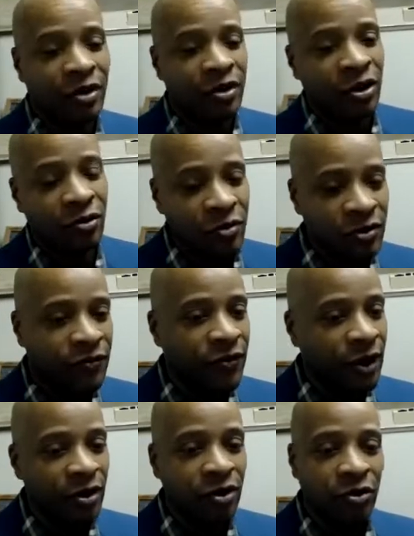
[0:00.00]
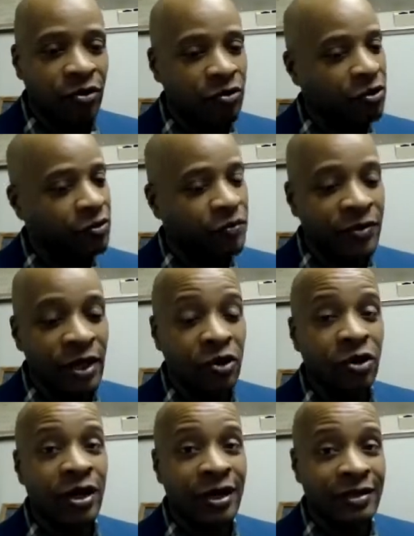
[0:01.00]
New York was very cool. New
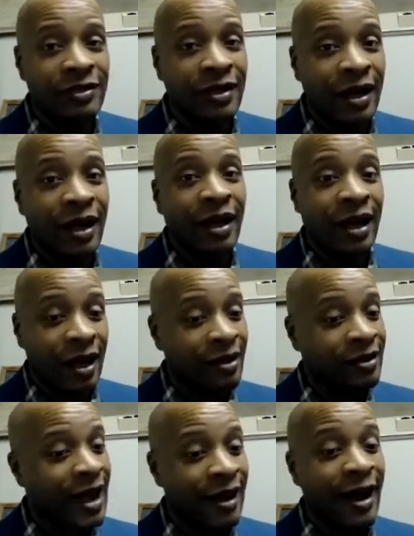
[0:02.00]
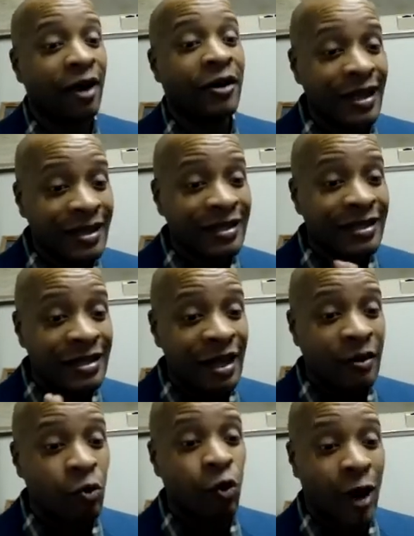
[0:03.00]
York is, shout out, is
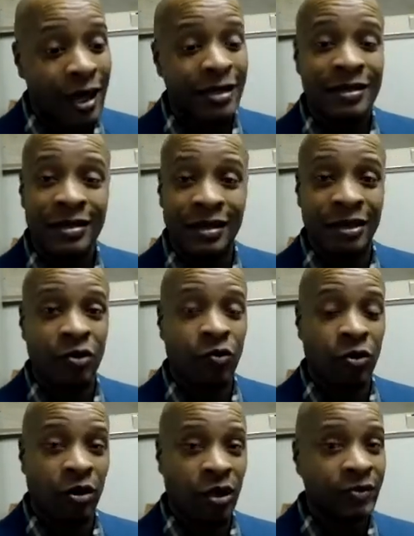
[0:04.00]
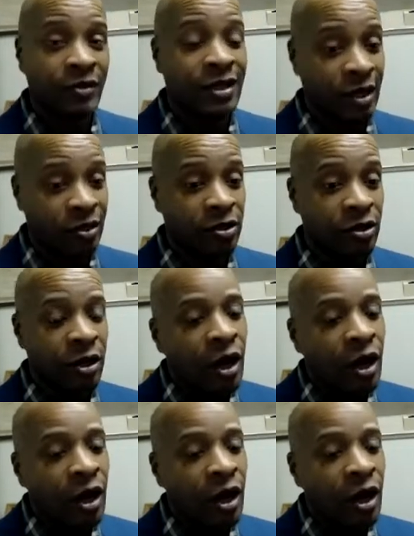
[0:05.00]
the greatest city in the world. Let me tell you.